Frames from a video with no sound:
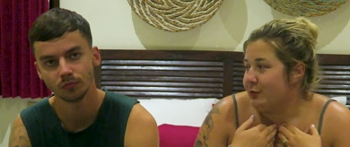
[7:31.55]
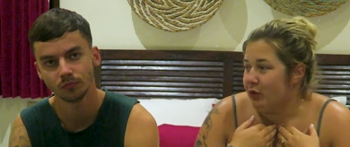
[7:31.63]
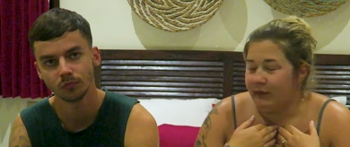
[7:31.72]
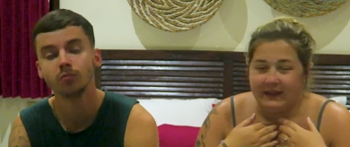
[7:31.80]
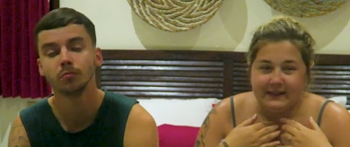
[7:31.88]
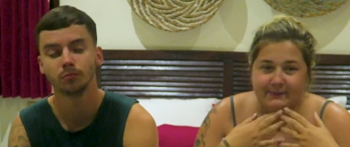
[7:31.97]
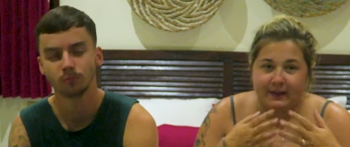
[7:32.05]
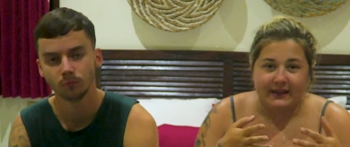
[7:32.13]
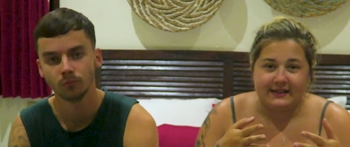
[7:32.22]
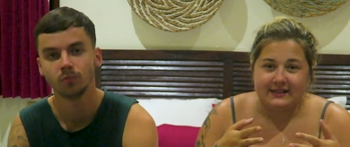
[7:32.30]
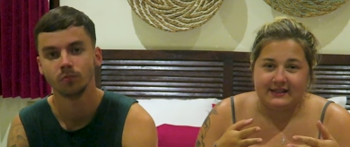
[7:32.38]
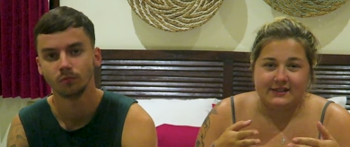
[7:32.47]
Speaker 1: to all these
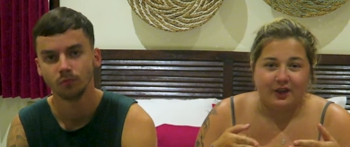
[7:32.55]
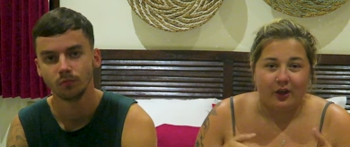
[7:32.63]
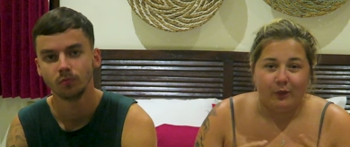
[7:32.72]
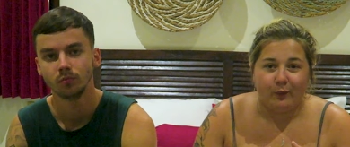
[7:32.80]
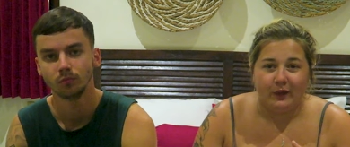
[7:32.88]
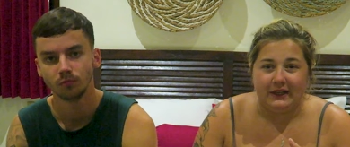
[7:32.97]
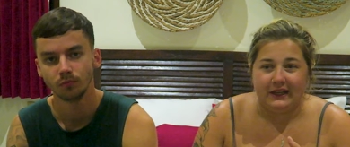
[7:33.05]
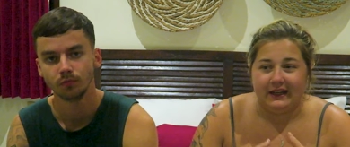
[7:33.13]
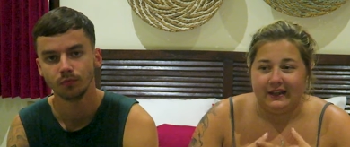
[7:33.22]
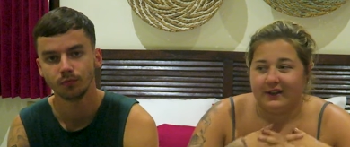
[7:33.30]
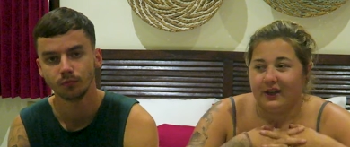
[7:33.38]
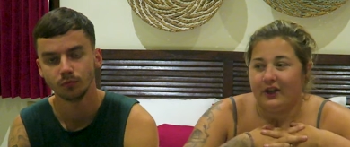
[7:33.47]
places, so we
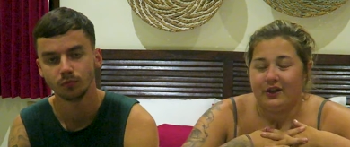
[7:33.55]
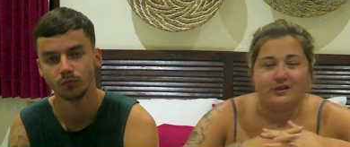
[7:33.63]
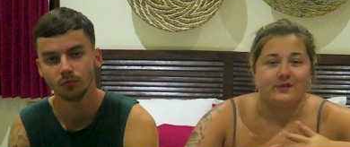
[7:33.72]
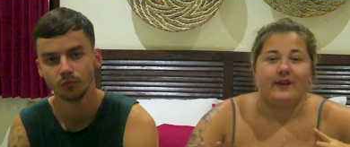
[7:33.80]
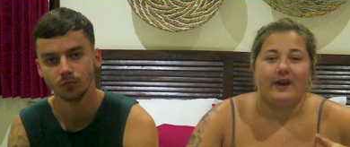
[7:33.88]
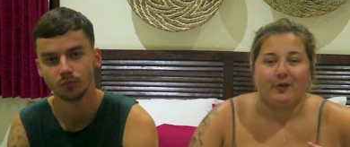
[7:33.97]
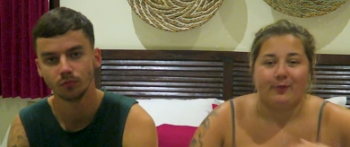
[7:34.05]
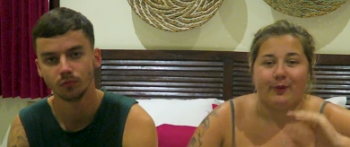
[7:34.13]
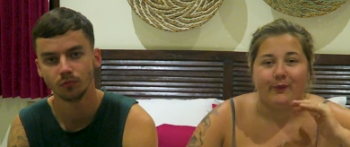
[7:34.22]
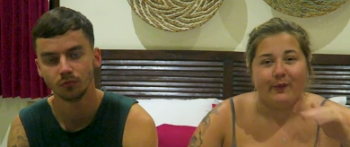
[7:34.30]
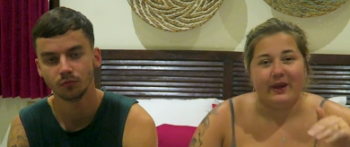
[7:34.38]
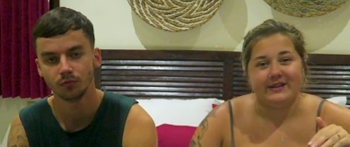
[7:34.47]
need loads of help
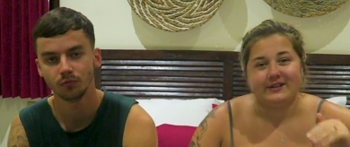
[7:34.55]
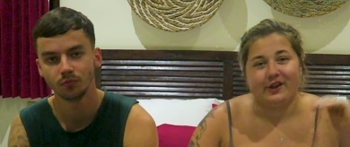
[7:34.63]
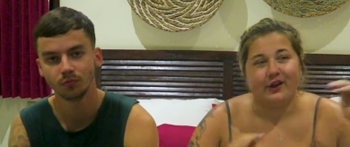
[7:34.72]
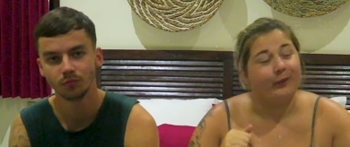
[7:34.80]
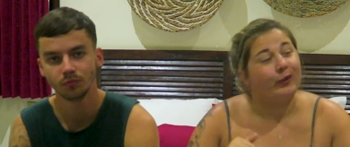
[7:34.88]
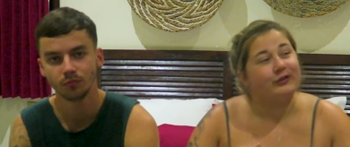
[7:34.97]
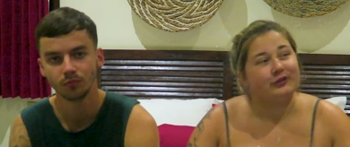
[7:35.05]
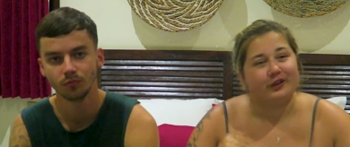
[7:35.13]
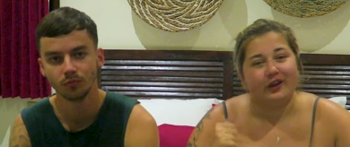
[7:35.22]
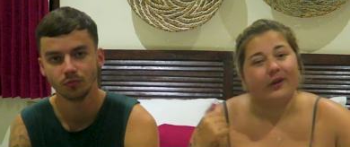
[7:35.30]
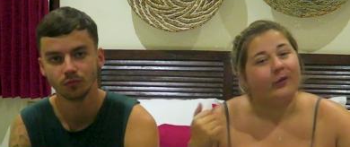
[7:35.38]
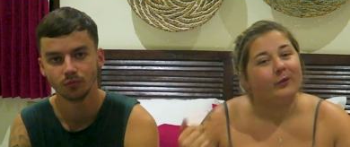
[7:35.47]
on where to go, what to
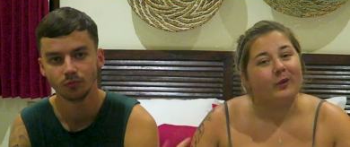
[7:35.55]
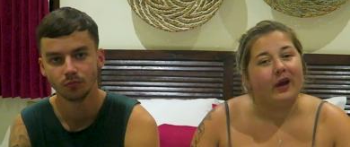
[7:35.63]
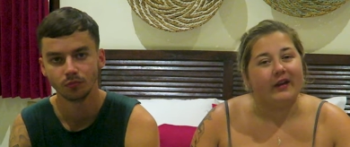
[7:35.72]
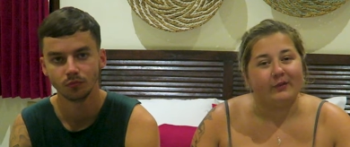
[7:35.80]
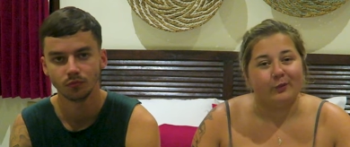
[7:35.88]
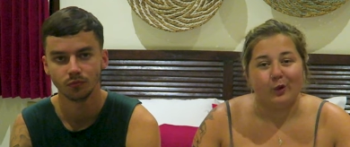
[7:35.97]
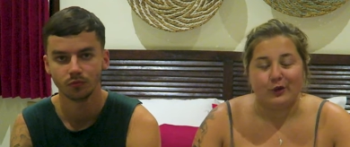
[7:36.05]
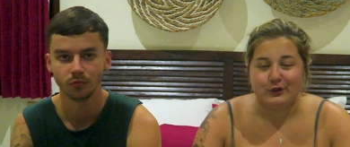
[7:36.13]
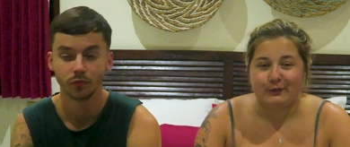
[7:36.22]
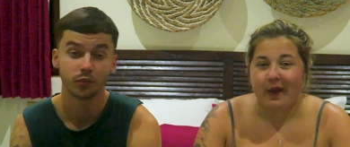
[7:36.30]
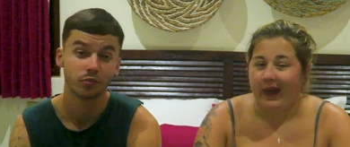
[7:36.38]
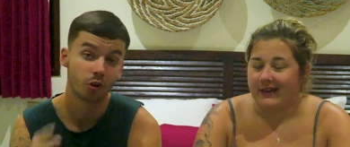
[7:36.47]
do and
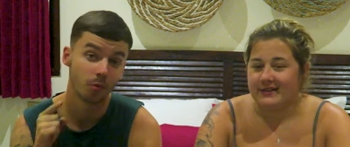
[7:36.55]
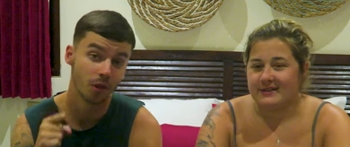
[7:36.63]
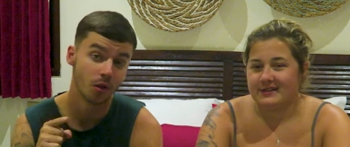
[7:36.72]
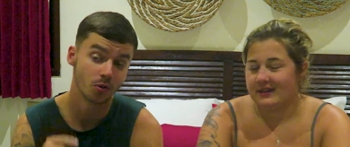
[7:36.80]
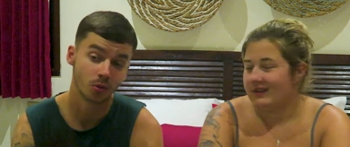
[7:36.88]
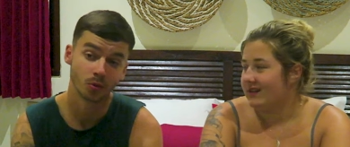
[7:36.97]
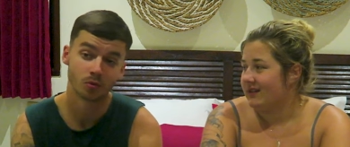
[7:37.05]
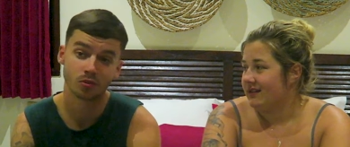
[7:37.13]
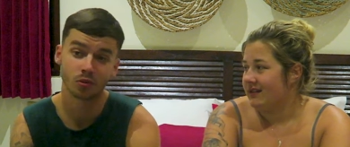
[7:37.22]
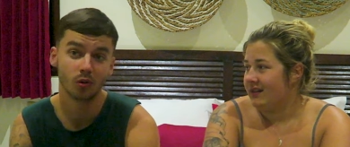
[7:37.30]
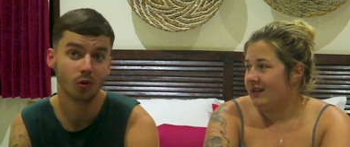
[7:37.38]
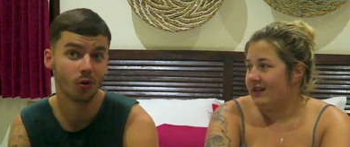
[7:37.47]
what's best.
Speaker 2: From
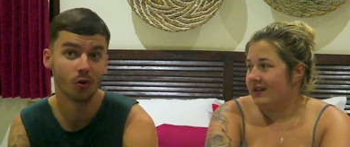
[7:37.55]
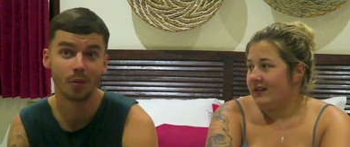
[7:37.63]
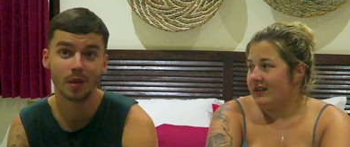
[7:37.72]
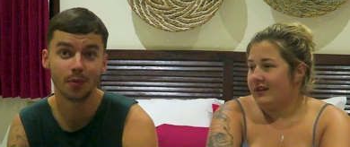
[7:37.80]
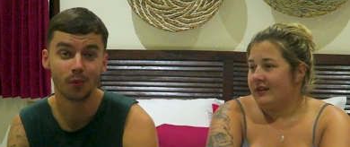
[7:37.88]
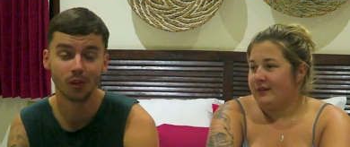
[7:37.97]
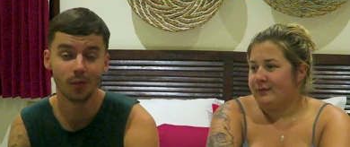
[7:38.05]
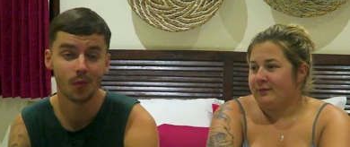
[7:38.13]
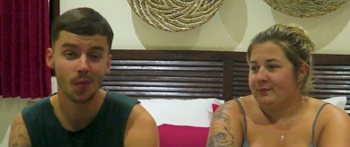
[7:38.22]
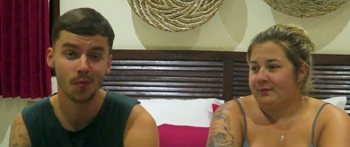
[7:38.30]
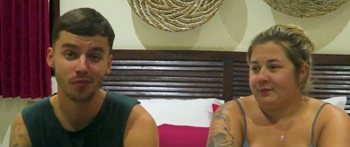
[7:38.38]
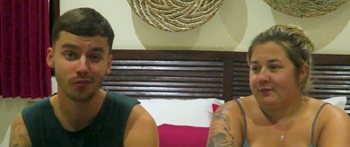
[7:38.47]
locals or people that have
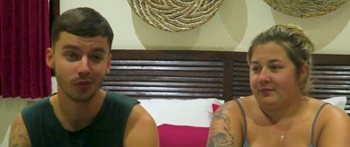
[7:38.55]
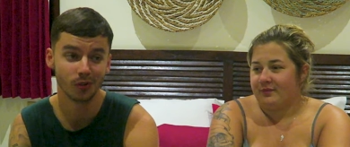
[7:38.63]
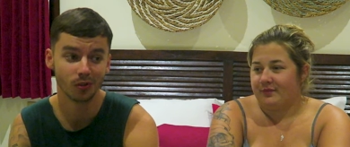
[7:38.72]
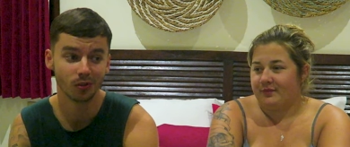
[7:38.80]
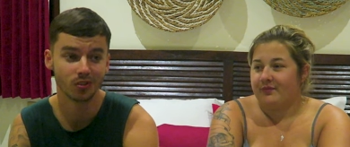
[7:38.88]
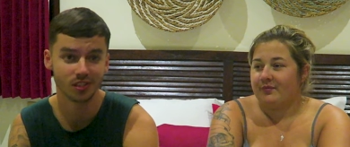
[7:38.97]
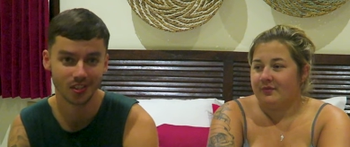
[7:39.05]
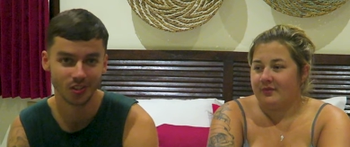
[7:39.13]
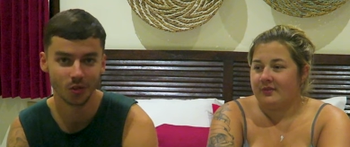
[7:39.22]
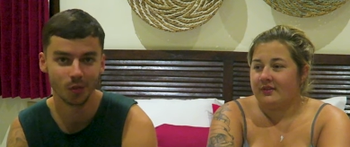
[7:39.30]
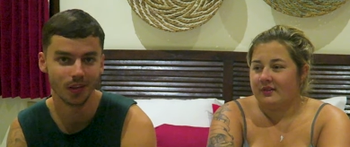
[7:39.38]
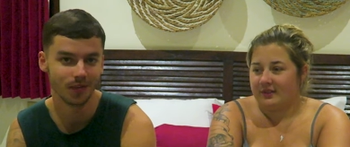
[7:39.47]
been before, because they
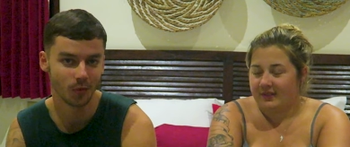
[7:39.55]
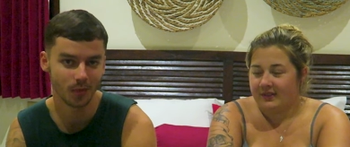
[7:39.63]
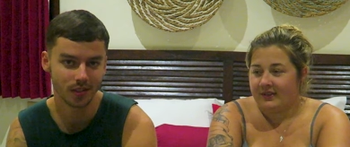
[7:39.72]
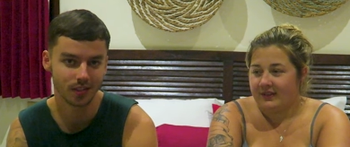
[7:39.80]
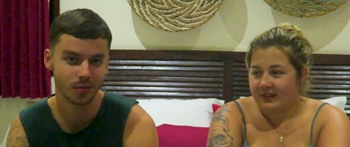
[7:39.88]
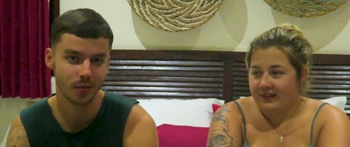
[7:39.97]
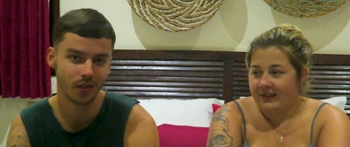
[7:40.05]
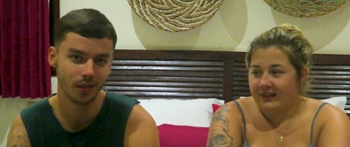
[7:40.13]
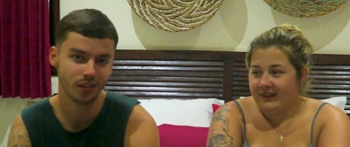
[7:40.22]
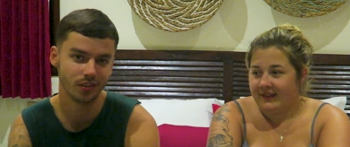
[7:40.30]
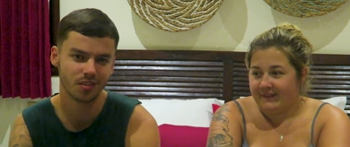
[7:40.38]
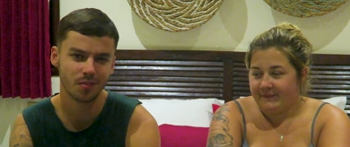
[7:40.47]
normally have the best
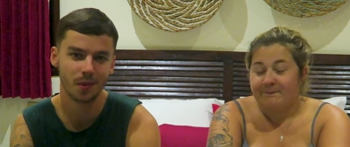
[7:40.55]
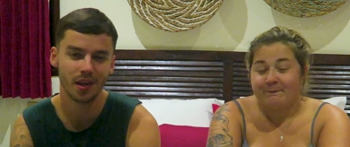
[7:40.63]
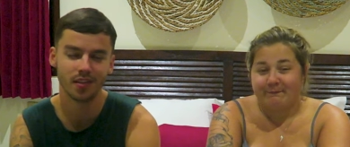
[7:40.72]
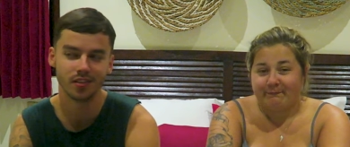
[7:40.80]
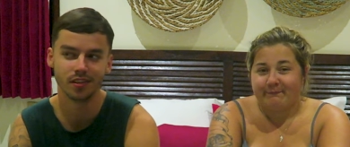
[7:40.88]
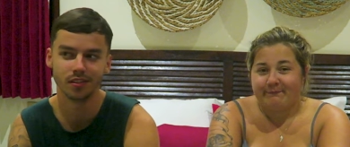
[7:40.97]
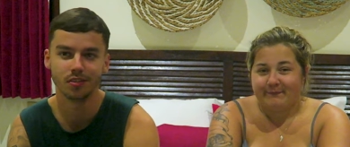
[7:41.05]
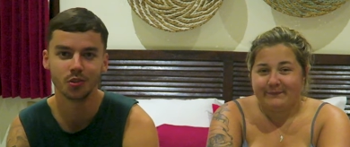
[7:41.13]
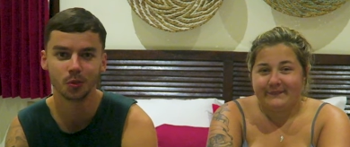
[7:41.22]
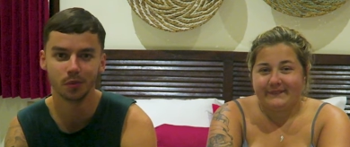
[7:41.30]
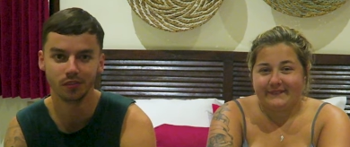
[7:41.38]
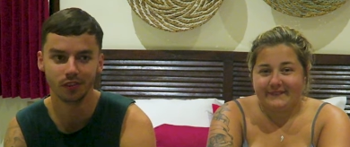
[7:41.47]
experience, better than
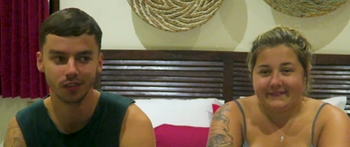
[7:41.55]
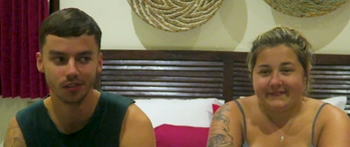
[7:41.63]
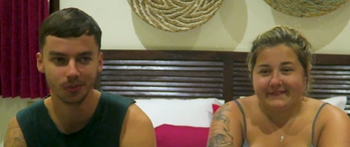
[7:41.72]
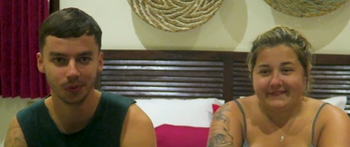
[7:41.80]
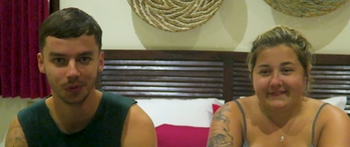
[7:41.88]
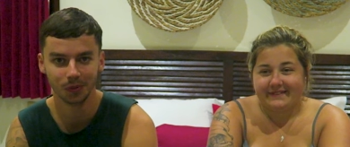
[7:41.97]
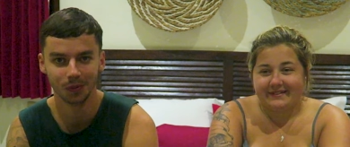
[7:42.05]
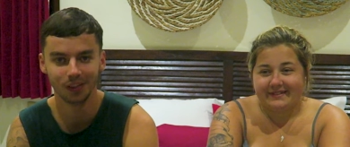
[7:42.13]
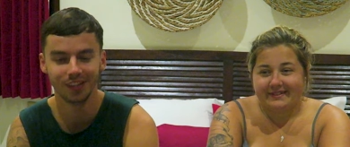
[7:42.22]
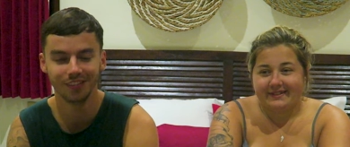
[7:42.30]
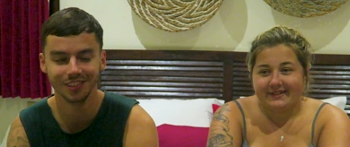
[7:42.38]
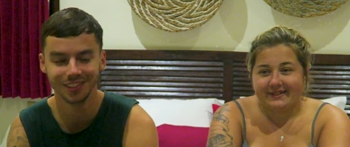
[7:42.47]
TripAdvisor or what have